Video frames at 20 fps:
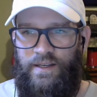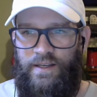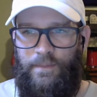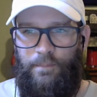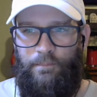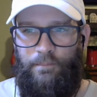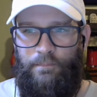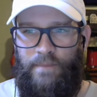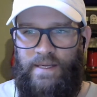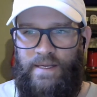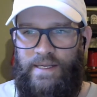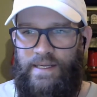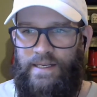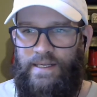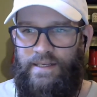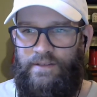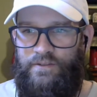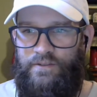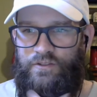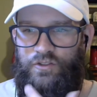
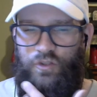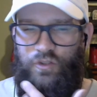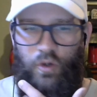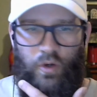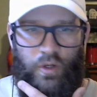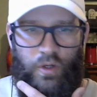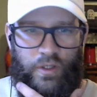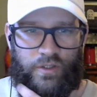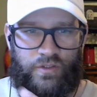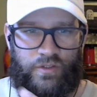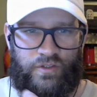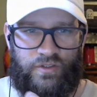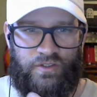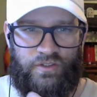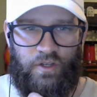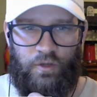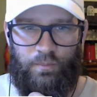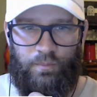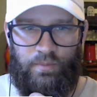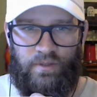Man, George,
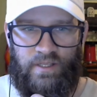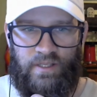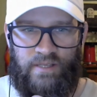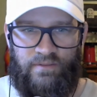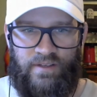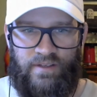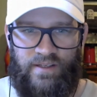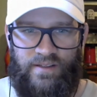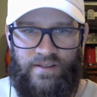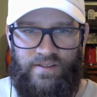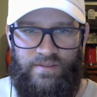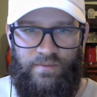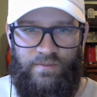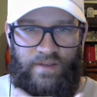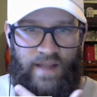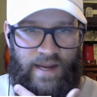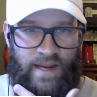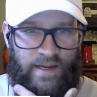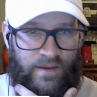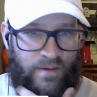don't believe it. It is
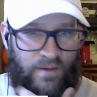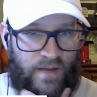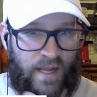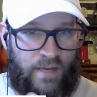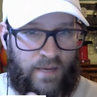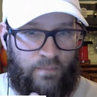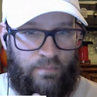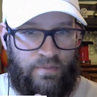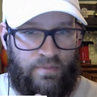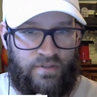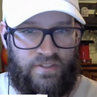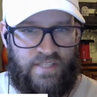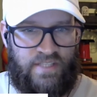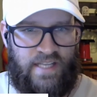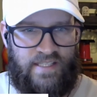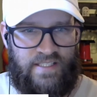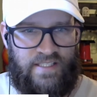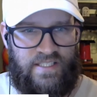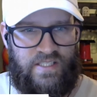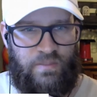
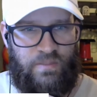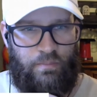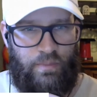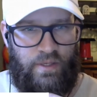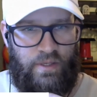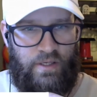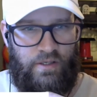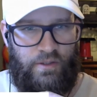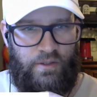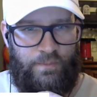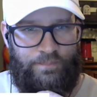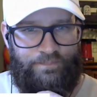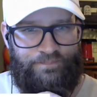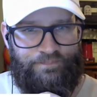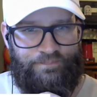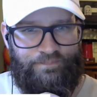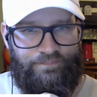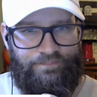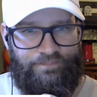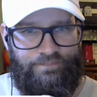99% spill.
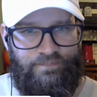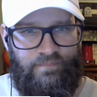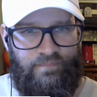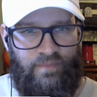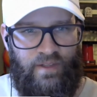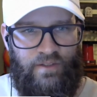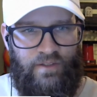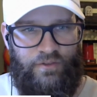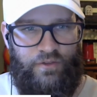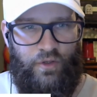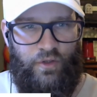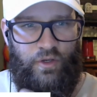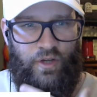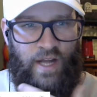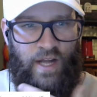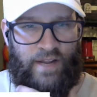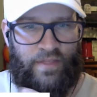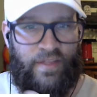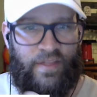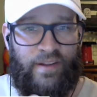So you're
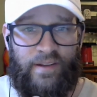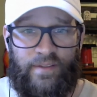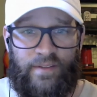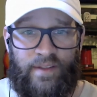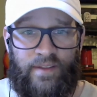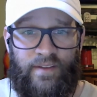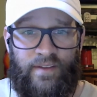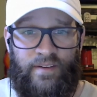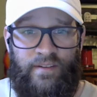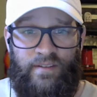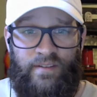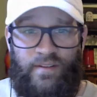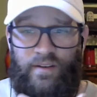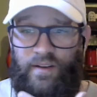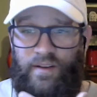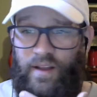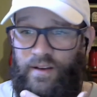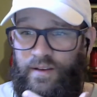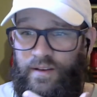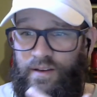not thinking that this is a
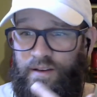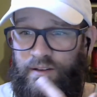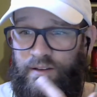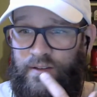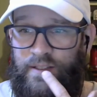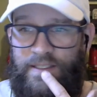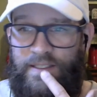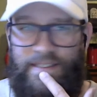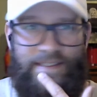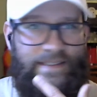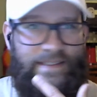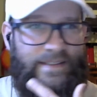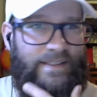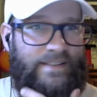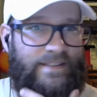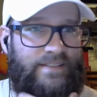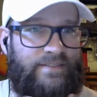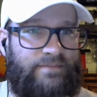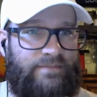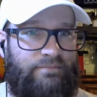done deal?
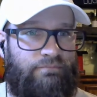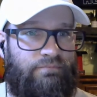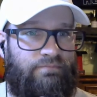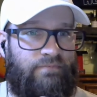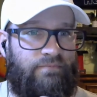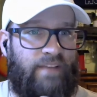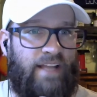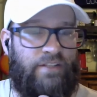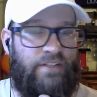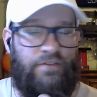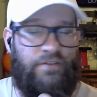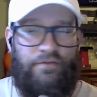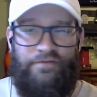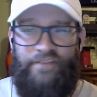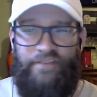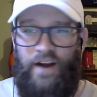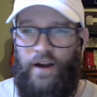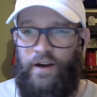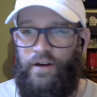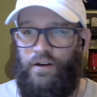It's catching
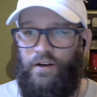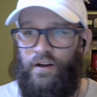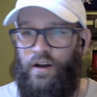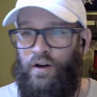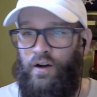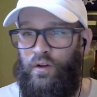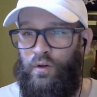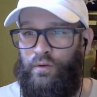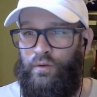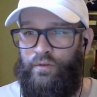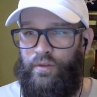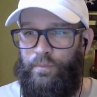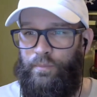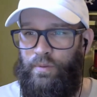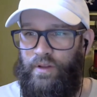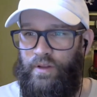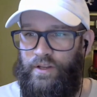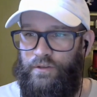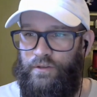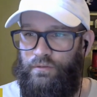fire all over the
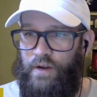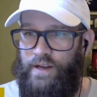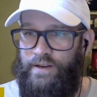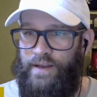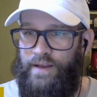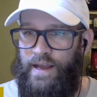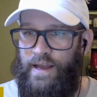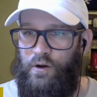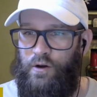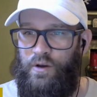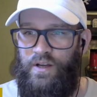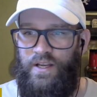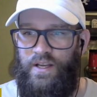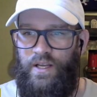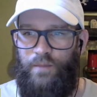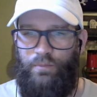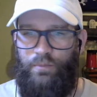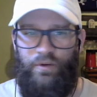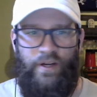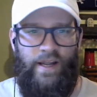place right now.
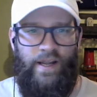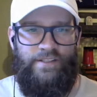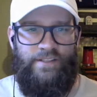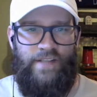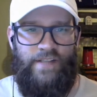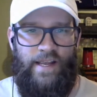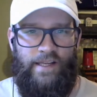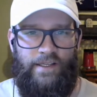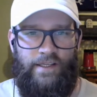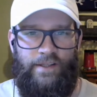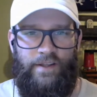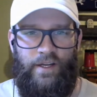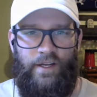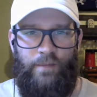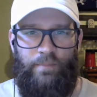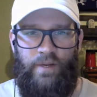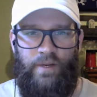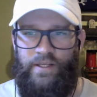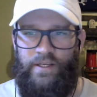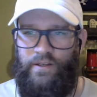Priyanch, hang in there,
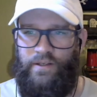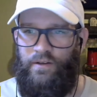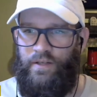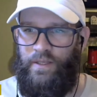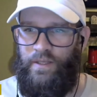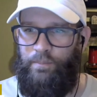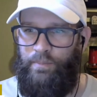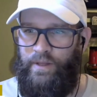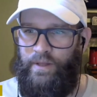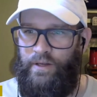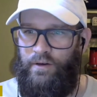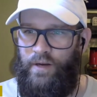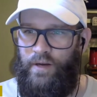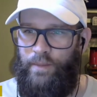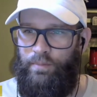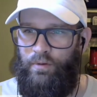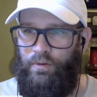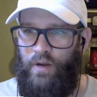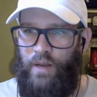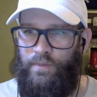buddy. It'll get better, I
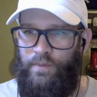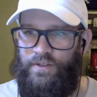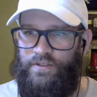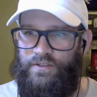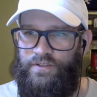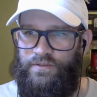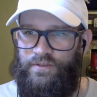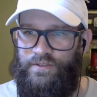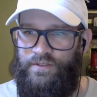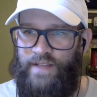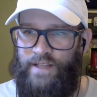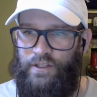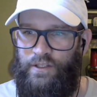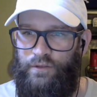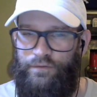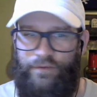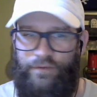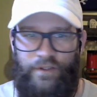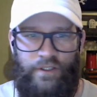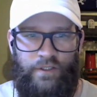promise. Daniel
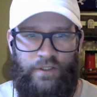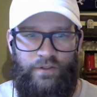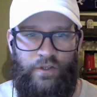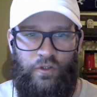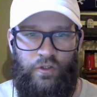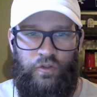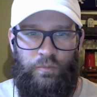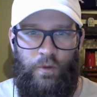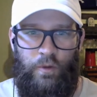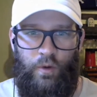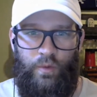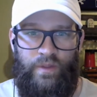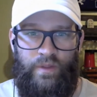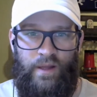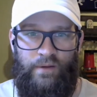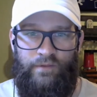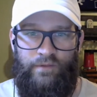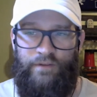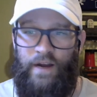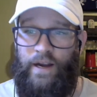Field, no smoke
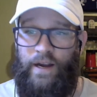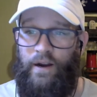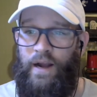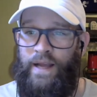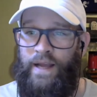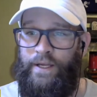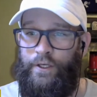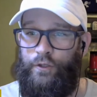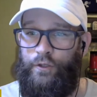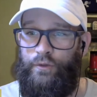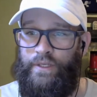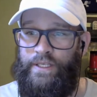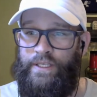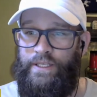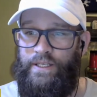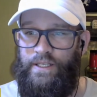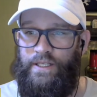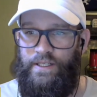without fire. I agree.